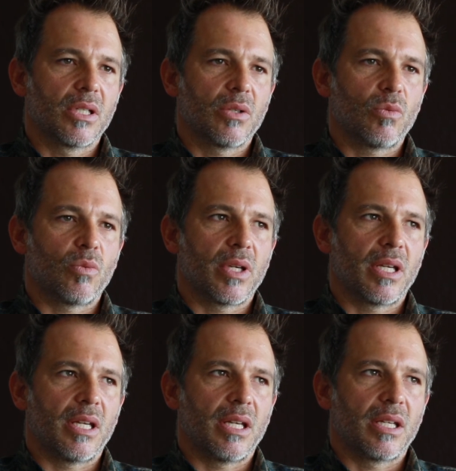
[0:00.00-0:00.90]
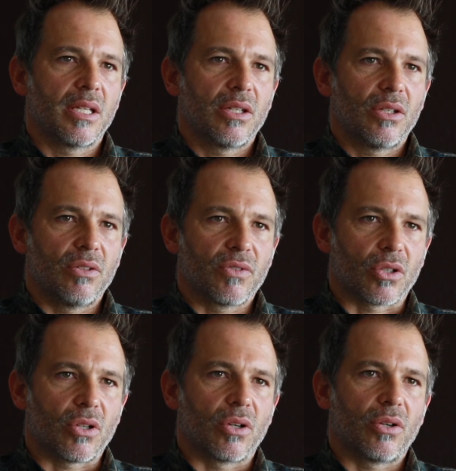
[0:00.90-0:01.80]
where you've
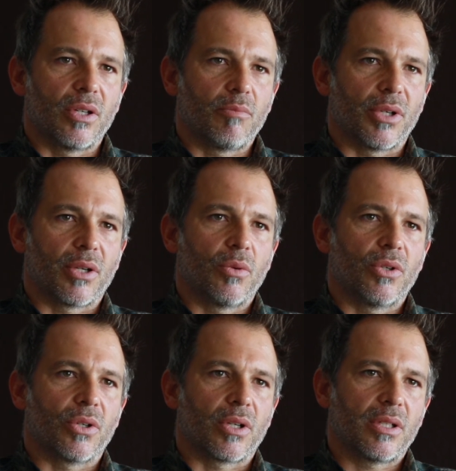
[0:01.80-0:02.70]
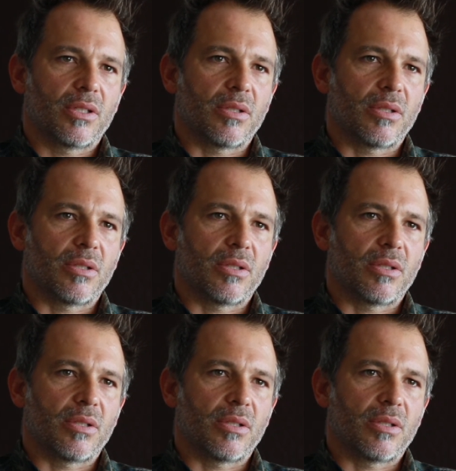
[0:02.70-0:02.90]
got concrete brickwork,